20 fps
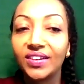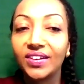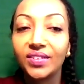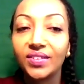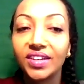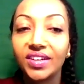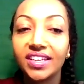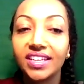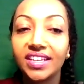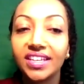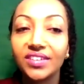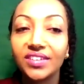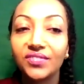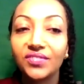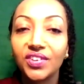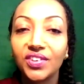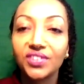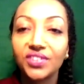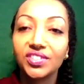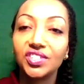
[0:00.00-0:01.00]
We're gonna give
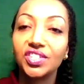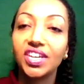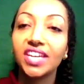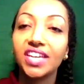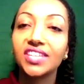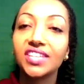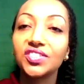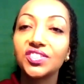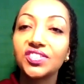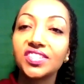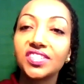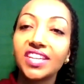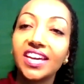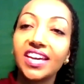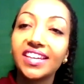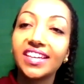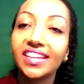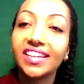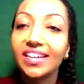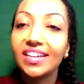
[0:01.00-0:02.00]
folks a chance just to
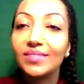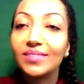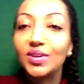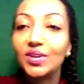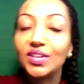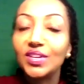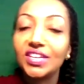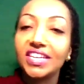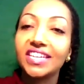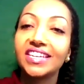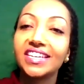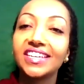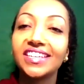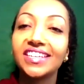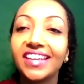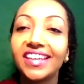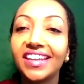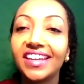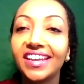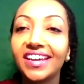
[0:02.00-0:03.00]
kind of come on
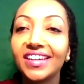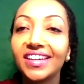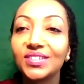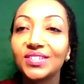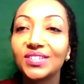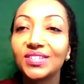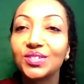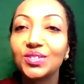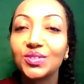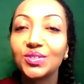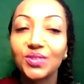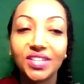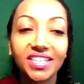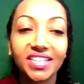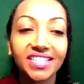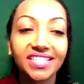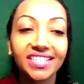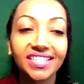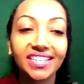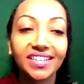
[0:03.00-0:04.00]
in and join
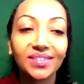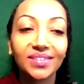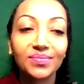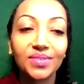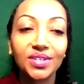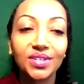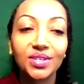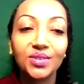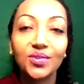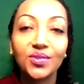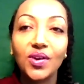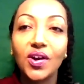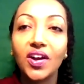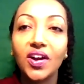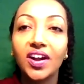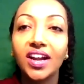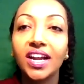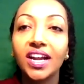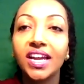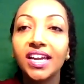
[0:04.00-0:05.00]
us here, but you
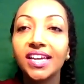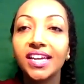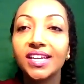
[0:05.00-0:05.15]
are